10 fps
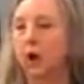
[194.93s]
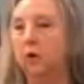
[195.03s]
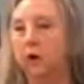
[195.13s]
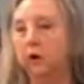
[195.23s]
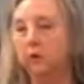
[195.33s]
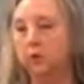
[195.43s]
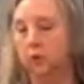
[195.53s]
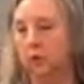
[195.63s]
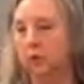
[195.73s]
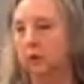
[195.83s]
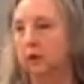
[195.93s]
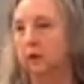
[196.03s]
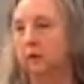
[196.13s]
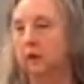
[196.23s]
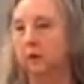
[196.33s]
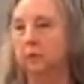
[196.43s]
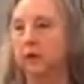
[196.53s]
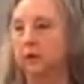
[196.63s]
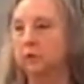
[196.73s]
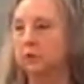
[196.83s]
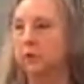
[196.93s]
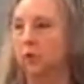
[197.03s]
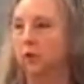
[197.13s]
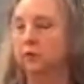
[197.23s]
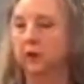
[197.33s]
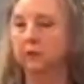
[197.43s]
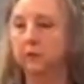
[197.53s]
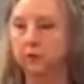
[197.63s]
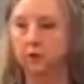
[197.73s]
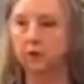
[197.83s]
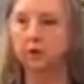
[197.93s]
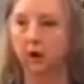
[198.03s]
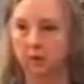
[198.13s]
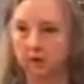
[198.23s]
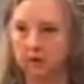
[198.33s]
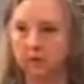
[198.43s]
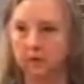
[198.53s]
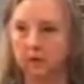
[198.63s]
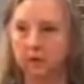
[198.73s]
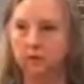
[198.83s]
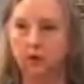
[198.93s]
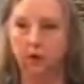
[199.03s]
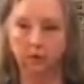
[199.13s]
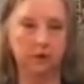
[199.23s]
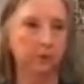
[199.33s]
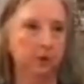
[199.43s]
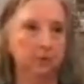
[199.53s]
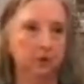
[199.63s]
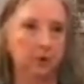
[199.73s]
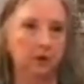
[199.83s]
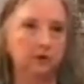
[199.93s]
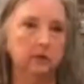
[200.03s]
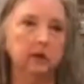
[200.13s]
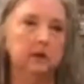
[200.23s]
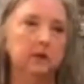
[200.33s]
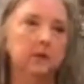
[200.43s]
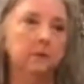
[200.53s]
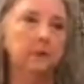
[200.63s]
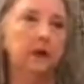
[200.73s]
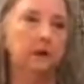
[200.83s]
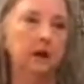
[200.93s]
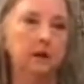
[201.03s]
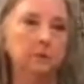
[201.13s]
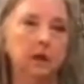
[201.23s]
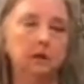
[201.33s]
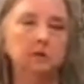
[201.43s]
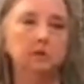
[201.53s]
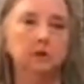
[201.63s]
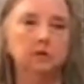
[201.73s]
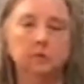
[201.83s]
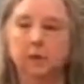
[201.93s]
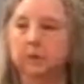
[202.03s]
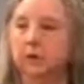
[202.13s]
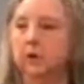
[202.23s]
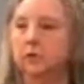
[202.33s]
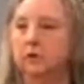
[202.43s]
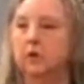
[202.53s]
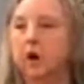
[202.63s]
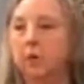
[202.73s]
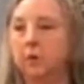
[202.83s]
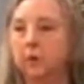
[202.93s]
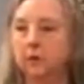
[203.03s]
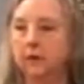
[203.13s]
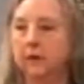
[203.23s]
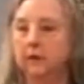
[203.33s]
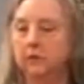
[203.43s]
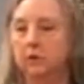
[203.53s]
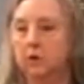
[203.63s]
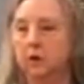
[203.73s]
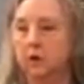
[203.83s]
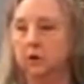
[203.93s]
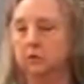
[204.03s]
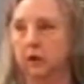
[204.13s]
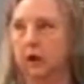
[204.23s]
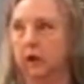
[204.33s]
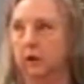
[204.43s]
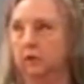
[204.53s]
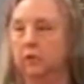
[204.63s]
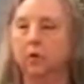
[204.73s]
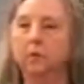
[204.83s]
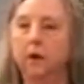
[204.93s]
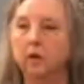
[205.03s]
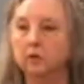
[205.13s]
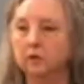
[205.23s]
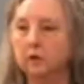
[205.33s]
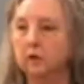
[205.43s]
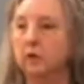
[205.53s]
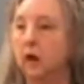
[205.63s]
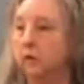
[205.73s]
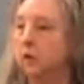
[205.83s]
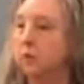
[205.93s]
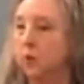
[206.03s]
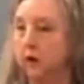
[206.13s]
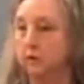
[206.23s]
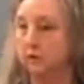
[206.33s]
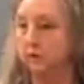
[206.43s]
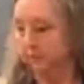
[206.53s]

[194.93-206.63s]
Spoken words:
a great tool that can be used for saving for retirement with a permanent policy. A lot of times I suggest to people to use a combo, so you can use a term policy to cover a mortgage.